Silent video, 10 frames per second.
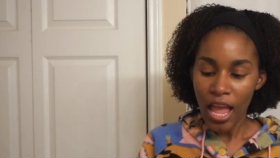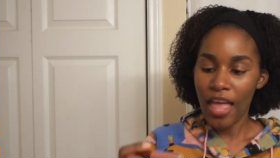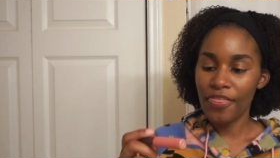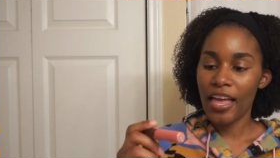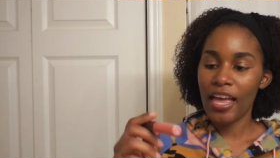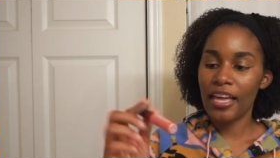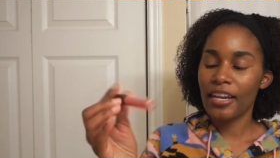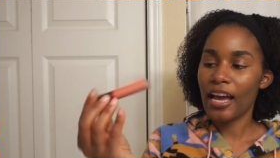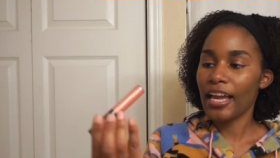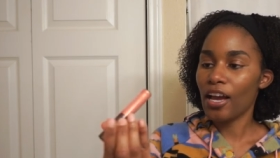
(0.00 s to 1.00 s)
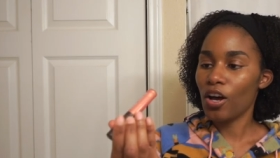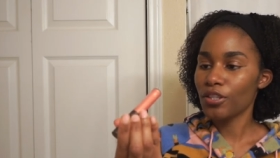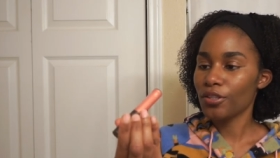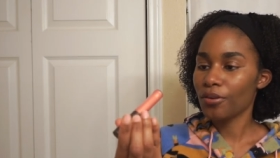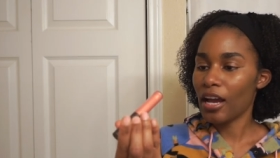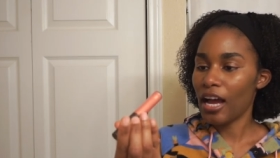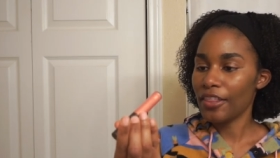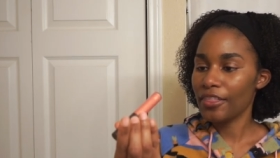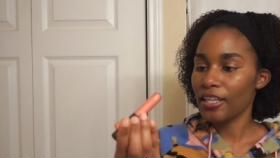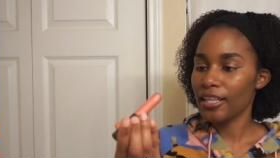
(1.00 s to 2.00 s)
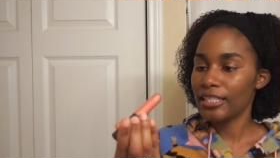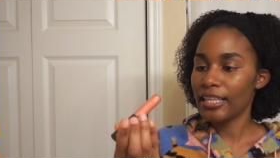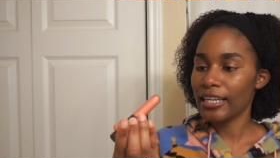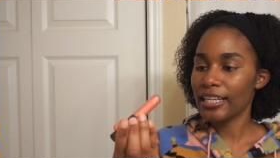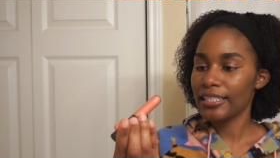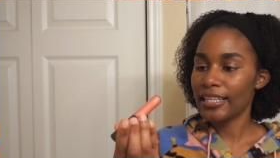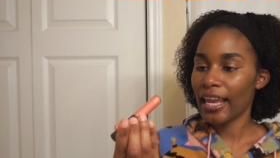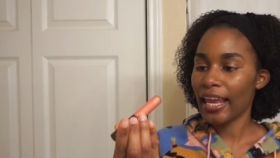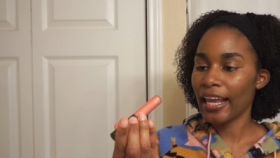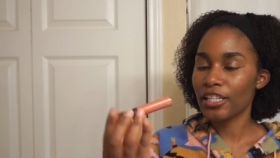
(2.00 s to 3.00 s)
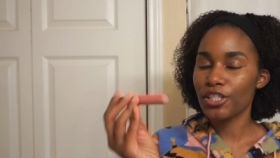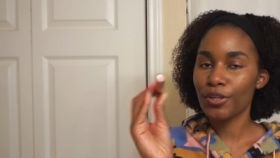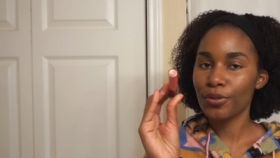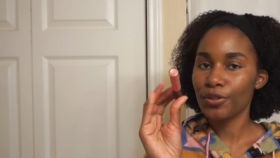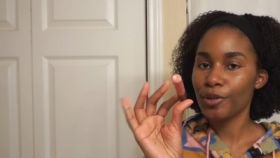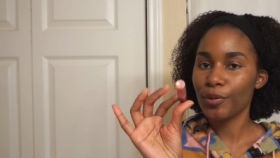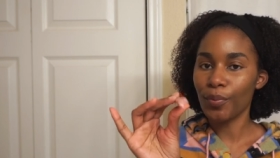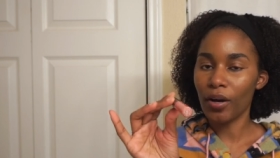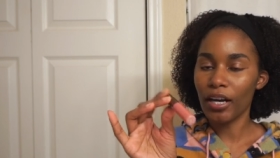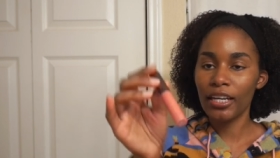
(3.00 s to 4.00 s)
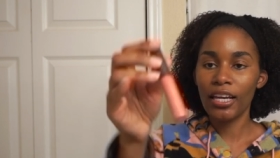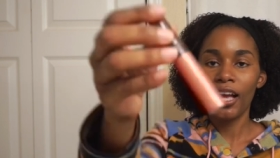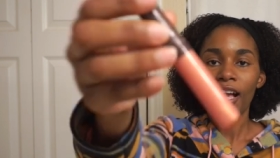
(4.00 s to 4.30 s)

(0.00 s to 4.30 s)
And then I also got the Sunny Day 221.